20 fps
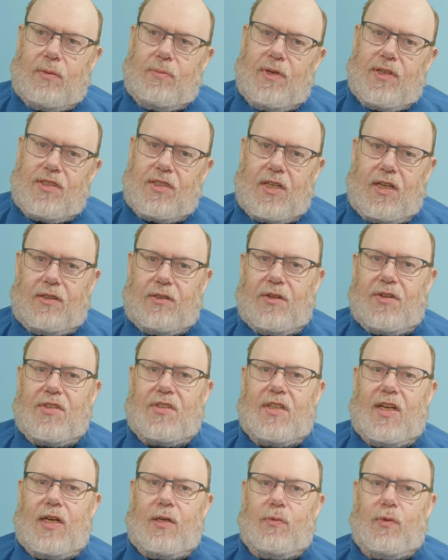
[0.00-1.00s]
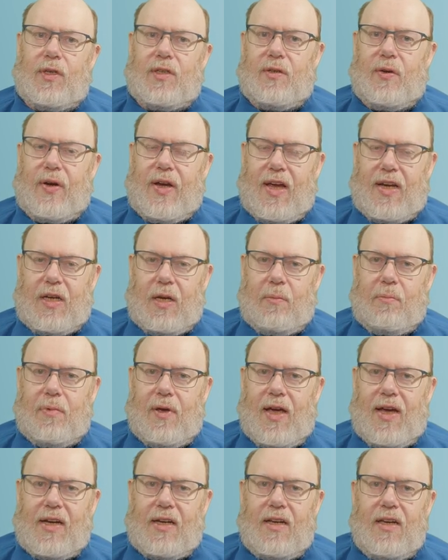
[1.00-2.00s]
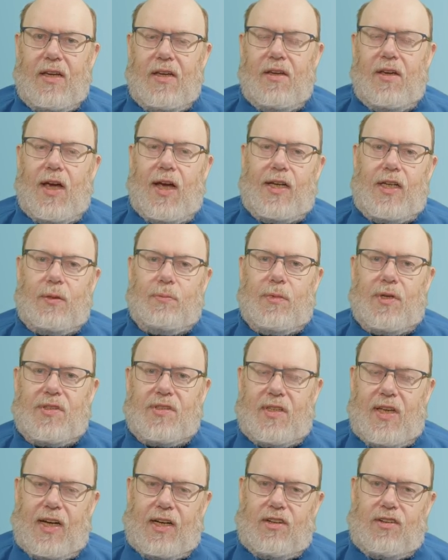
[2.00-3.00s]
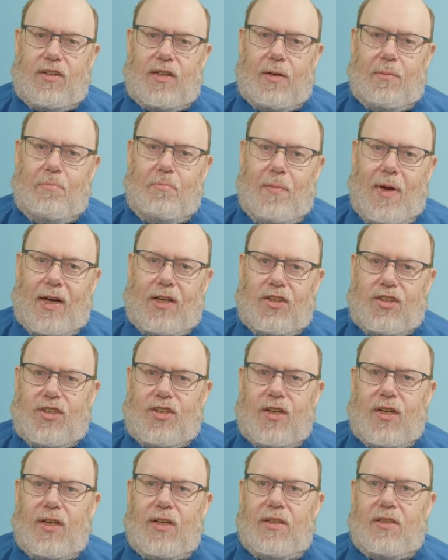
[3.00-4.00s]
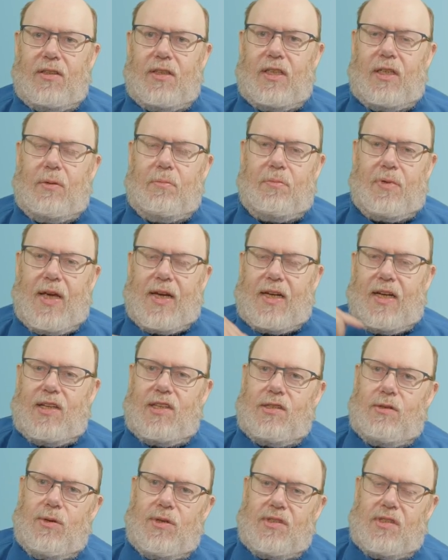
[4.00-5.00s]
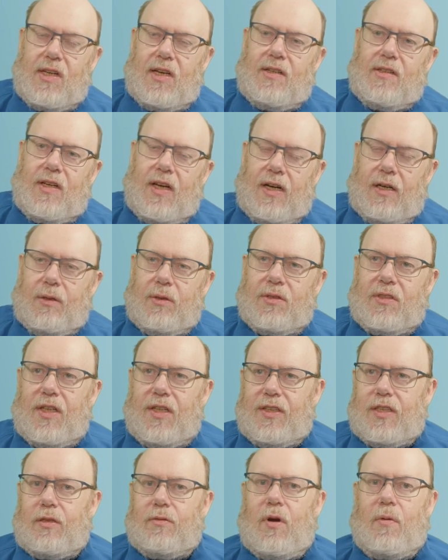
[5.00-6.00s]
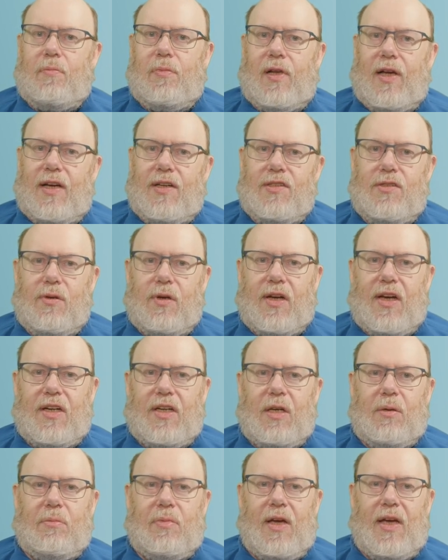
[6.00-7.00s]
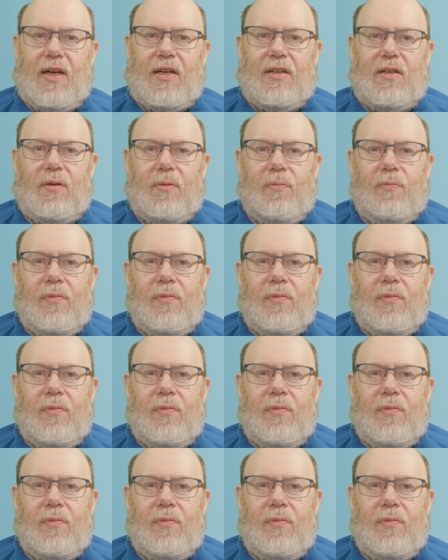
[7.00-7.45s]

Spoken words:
must understand what you're getting back, and you must actually match the packets you send out and the replies you're getting back.